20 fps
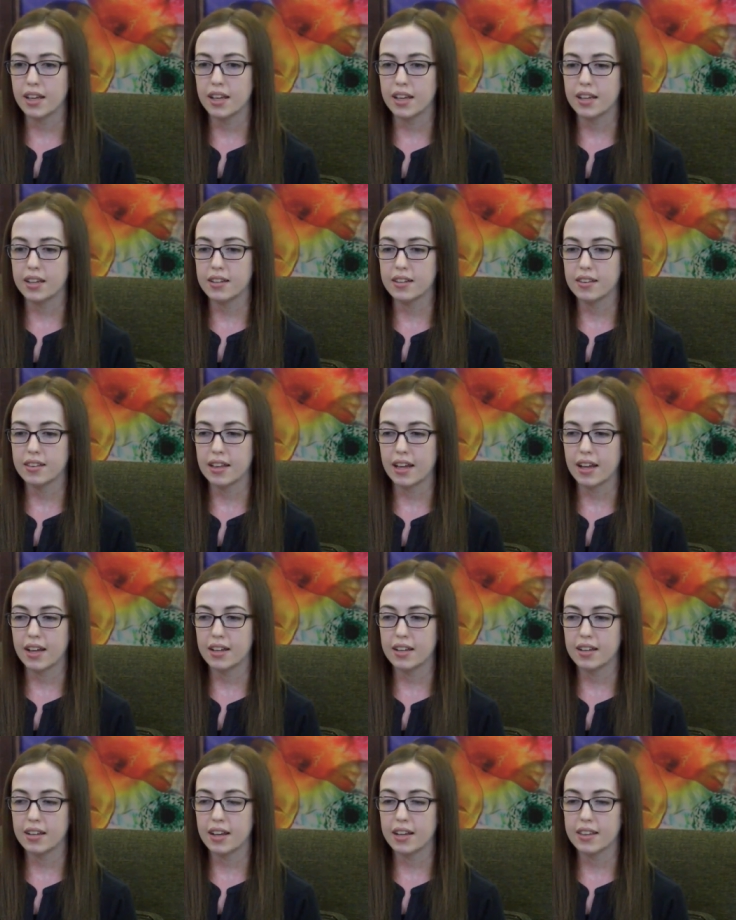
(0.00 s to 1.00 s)
And
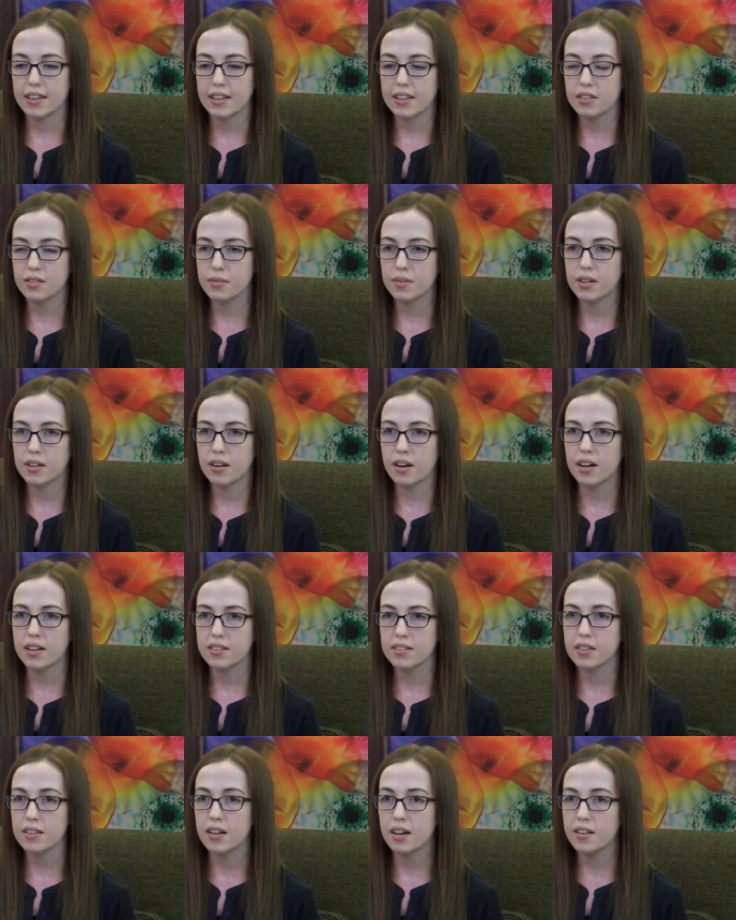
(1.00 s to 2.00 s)
that, I think, is what
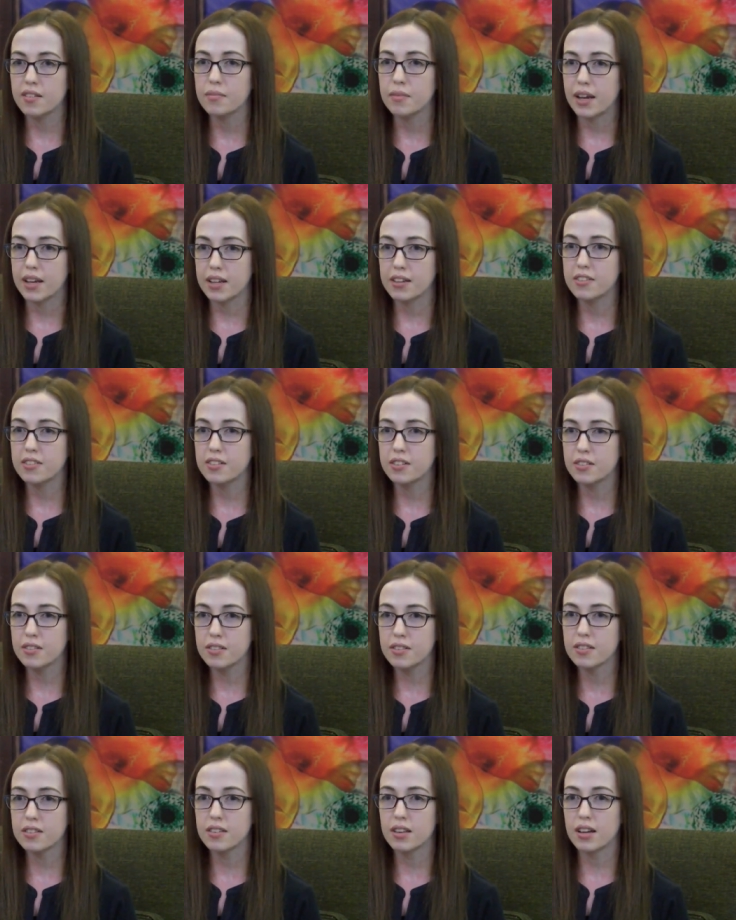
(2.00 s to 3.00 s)
caused a lot of my
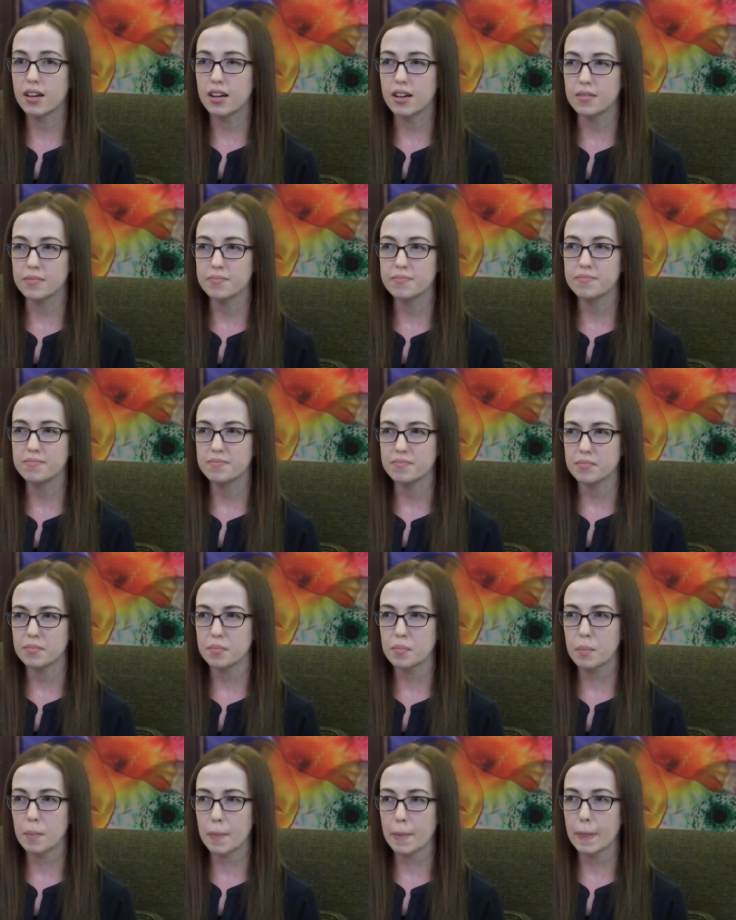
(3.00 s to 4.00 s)
issues. Um,
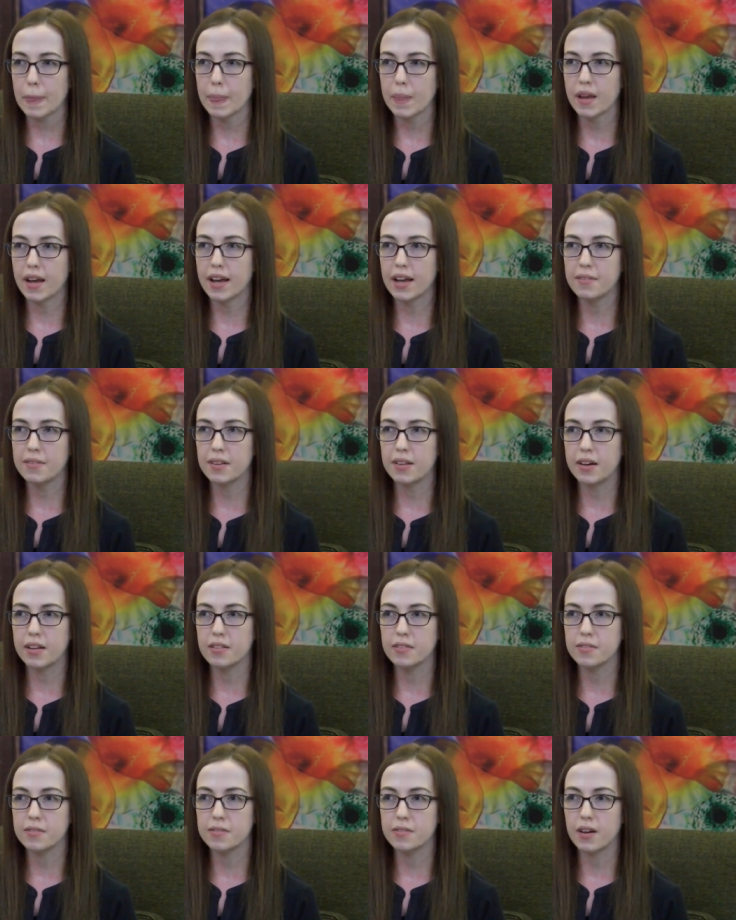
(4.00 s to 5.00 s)
I have a lot
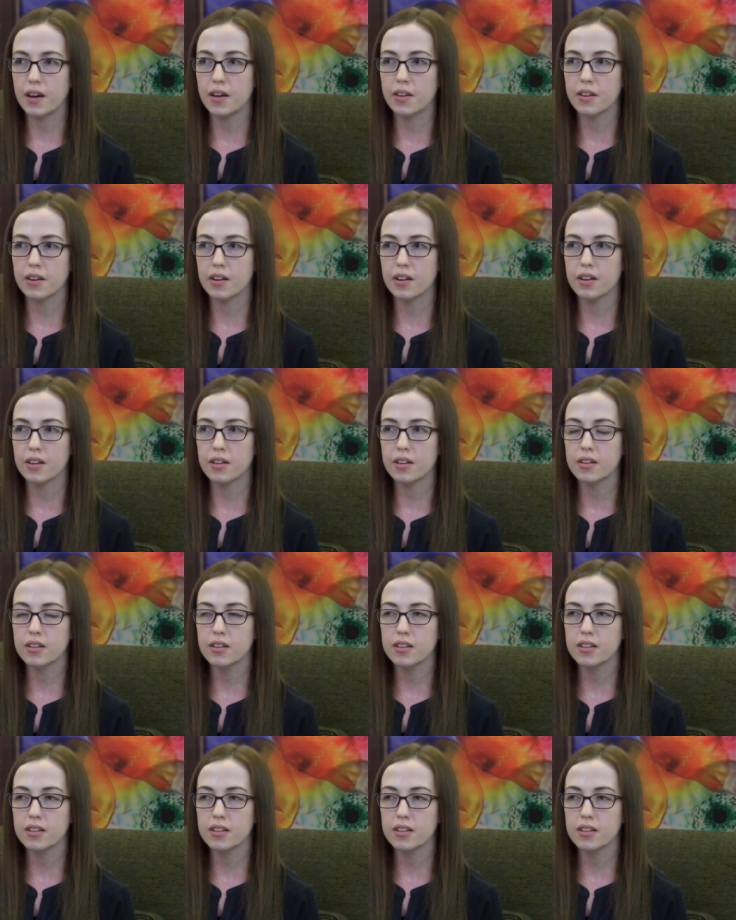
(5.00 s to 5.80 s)
of other